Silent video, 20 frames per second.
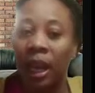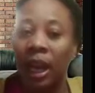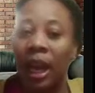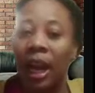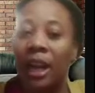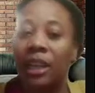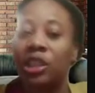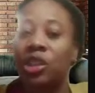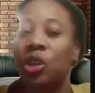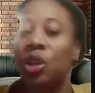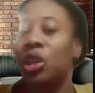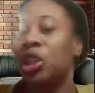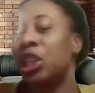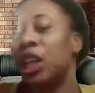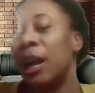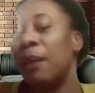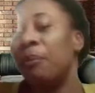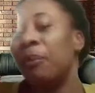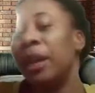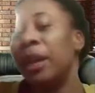A
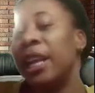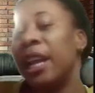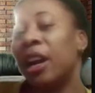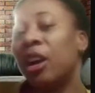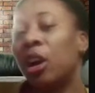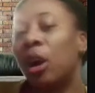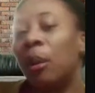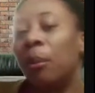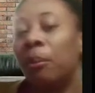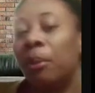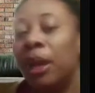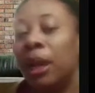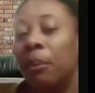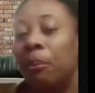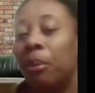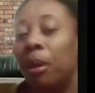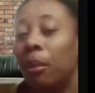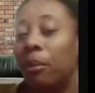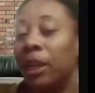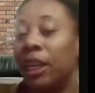social media company
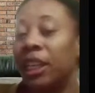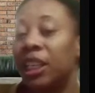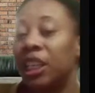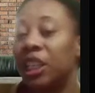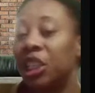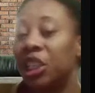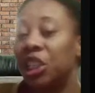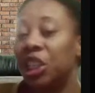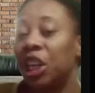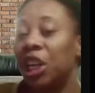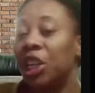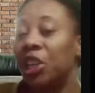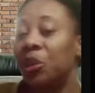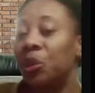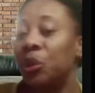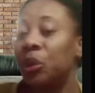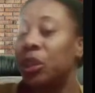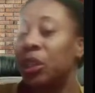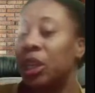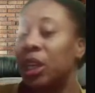publicly share
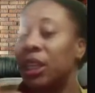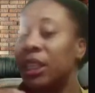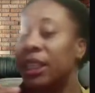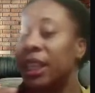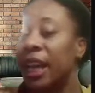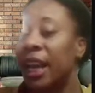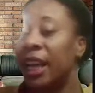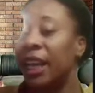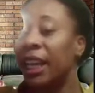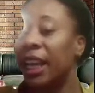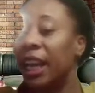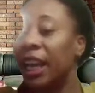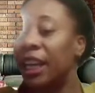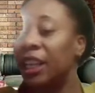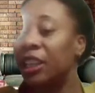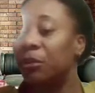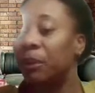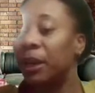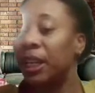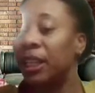users
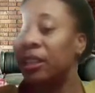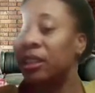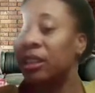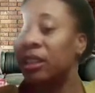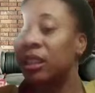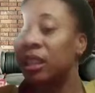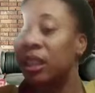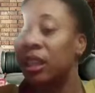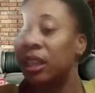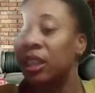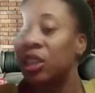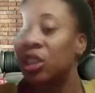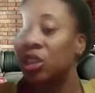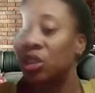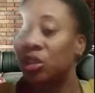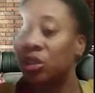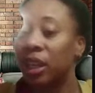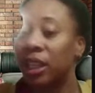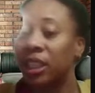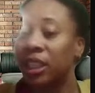engagement
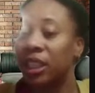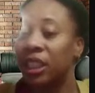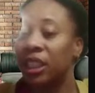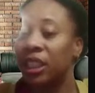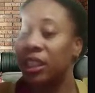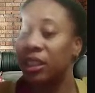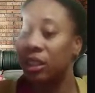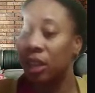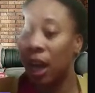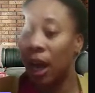strategies,